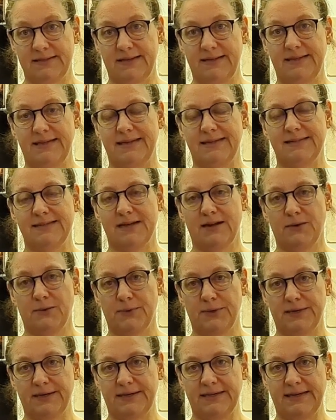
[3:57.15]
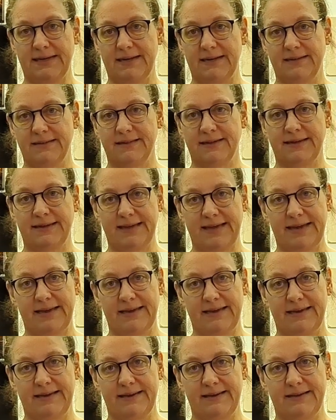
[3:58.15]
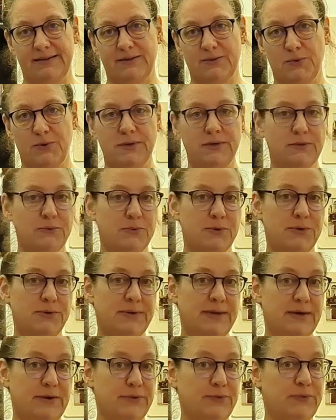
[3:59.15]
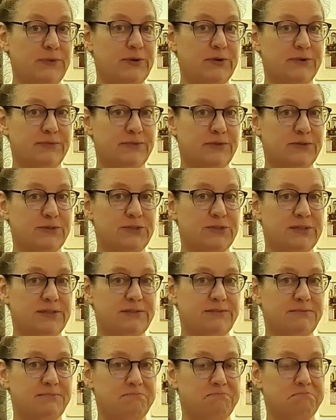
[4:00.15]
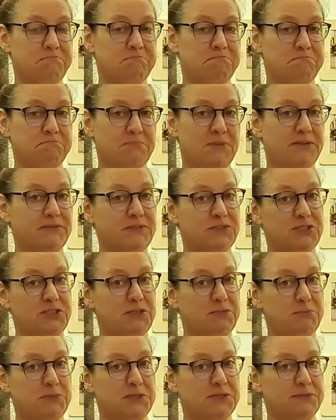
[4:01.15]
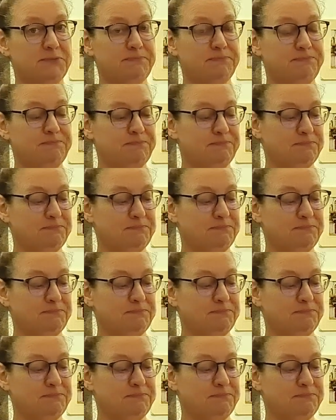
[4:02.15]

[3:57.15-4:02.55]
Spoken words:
And that's how we're going to get like a quote unquote healthier version of a cheat meal.